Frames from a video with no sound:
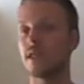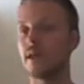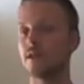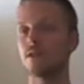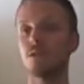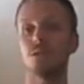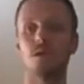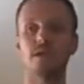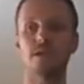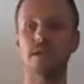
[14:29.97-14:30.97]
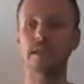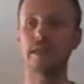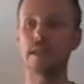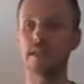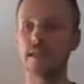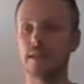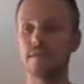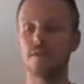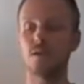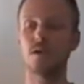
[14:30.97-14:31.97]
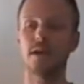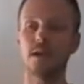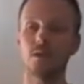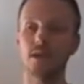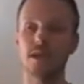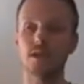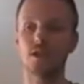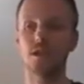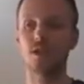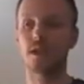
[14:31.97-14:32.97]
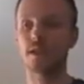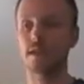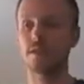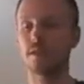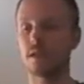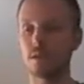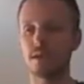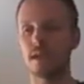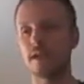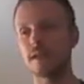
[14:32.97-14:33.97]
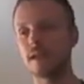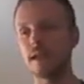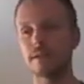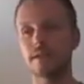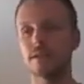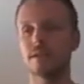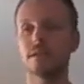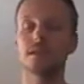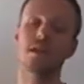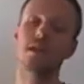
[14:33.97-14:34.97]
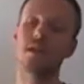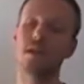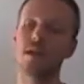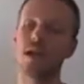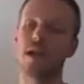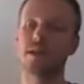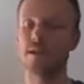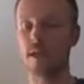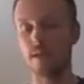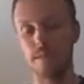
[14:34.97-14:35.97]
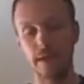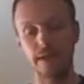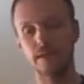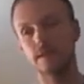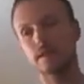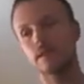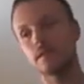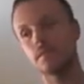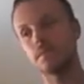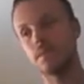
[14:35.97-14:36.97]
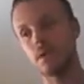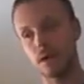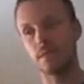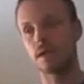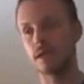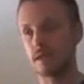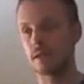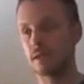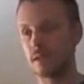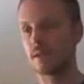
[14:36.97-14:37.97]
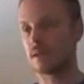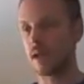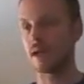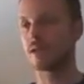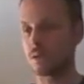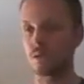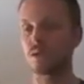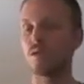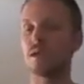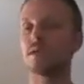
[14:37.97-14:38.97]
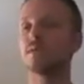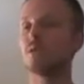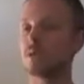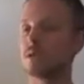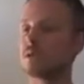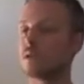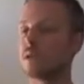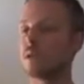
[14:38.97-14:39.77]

That you would want to study further, and we touched on that definitely with data analysis and the database programming. That is also really important.